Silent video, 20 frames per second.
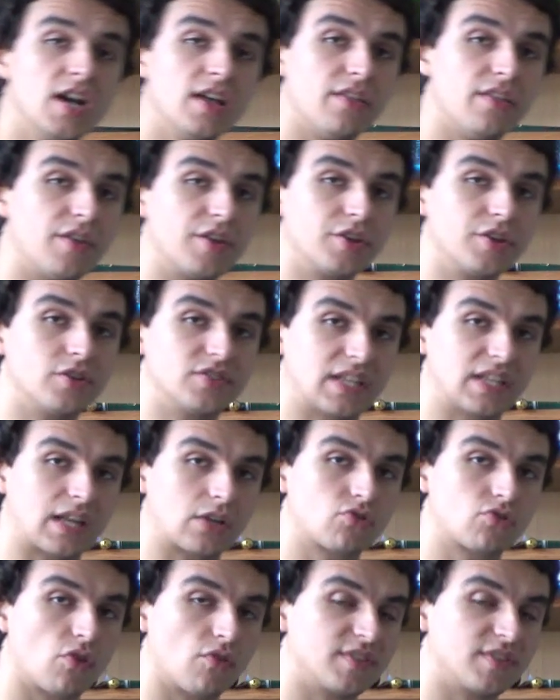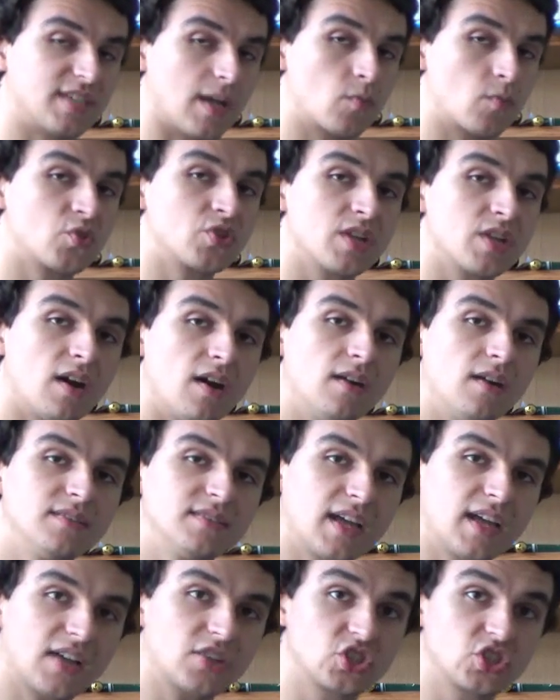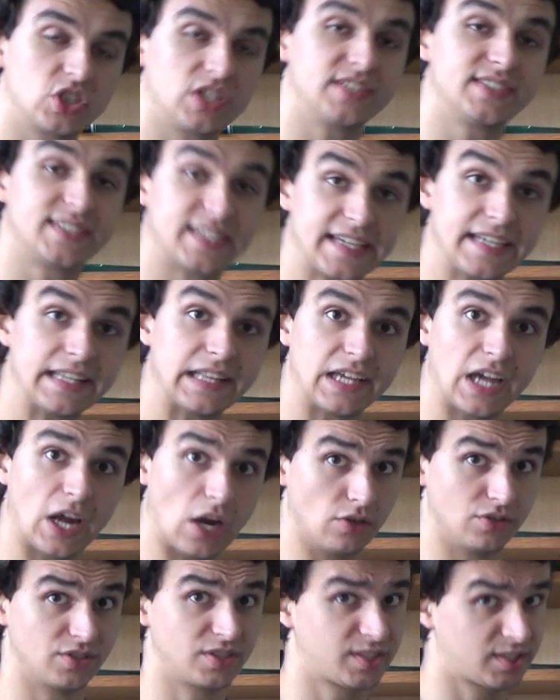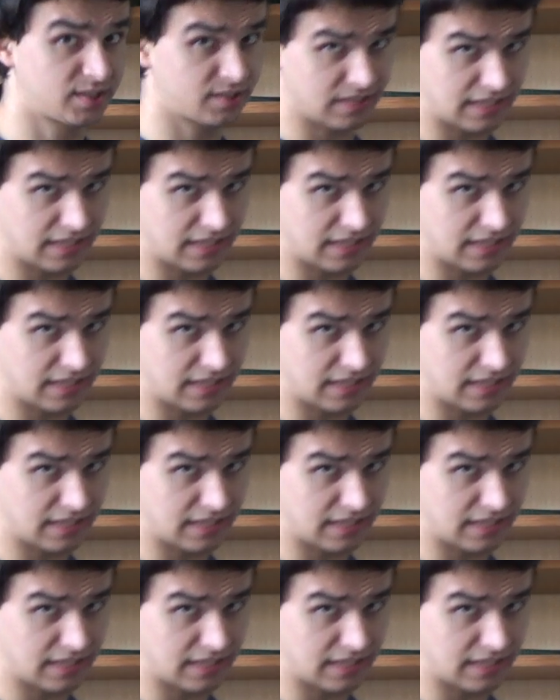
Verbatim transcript: that use electroreception aren't actually teleosts.